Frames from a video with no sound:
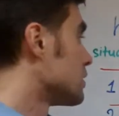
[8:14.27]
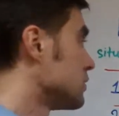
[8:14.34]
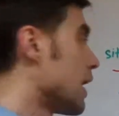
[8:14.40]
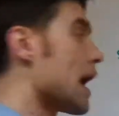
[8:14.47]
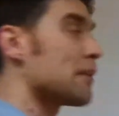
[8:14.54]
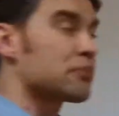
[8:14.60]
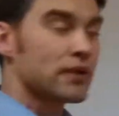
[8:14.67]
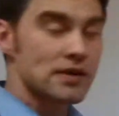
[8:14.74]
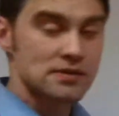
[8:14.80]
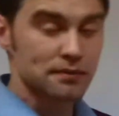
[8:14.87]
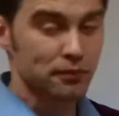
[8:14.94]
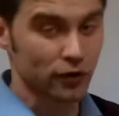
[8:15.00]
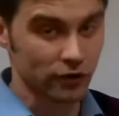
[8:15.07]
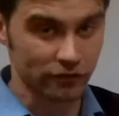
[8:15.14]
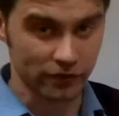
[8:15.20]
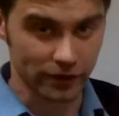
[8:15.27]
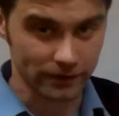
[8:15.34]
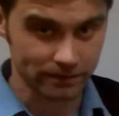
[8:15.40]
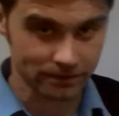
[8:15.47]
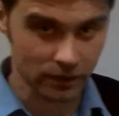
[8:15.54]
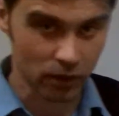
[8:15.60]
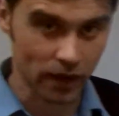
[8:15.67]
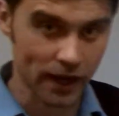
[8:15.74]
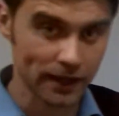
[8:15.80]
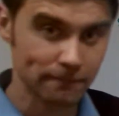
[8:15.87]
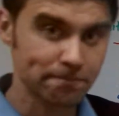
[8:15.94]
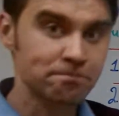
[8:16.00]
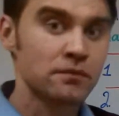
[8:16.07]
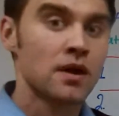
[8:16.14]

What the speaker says: not present perfect. Alright?